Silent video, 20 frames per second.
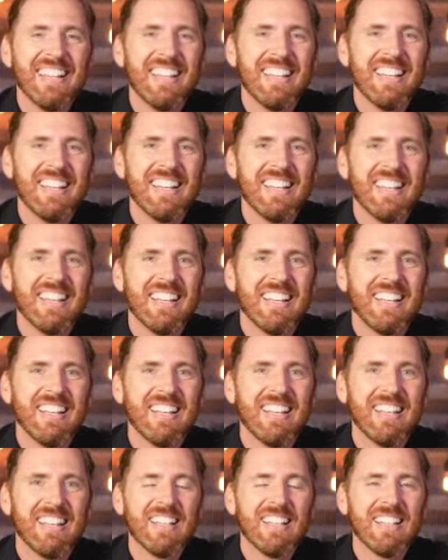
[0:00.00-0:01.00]

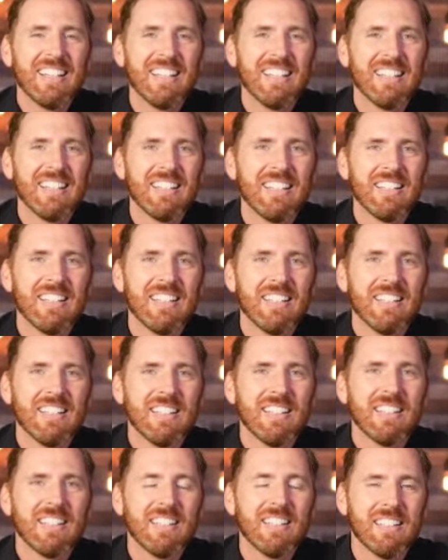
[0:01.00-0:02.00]

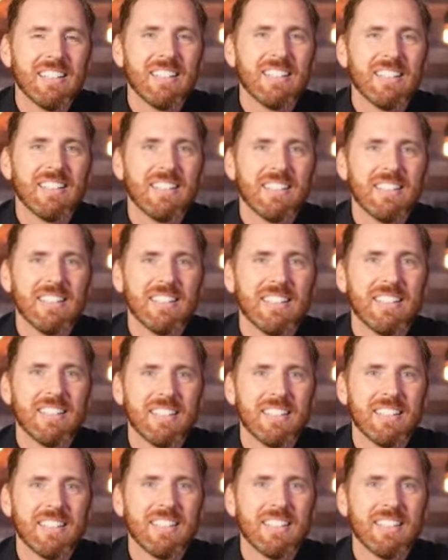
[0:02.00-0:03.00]

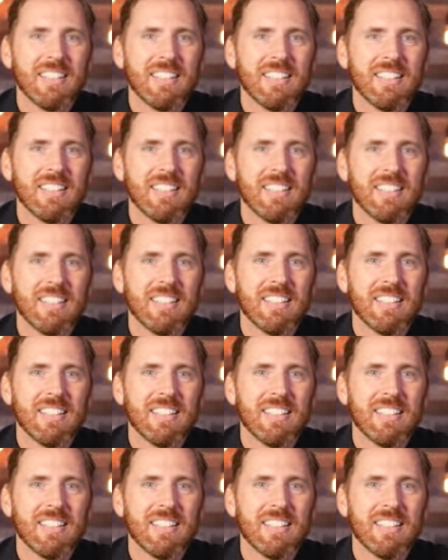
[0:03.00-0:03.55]
(silent)